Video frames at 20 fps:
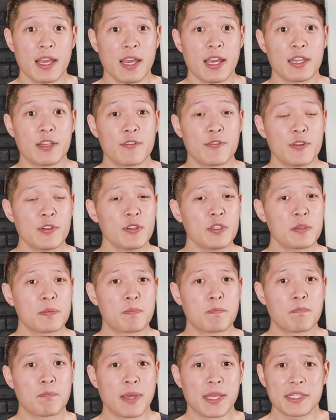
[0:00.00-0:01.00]
and the feel is
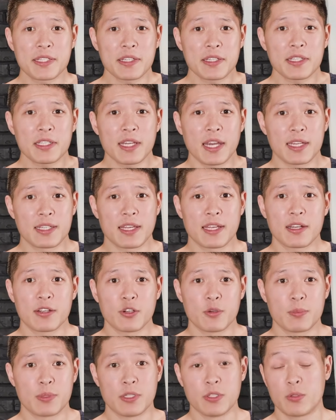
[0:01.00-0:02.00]
basically
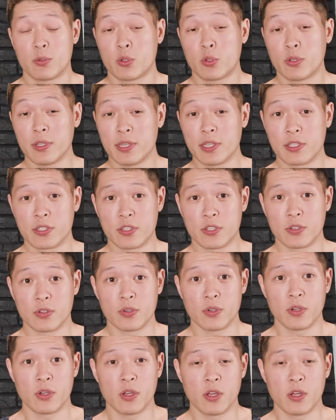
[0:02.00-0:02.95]
identical between the two.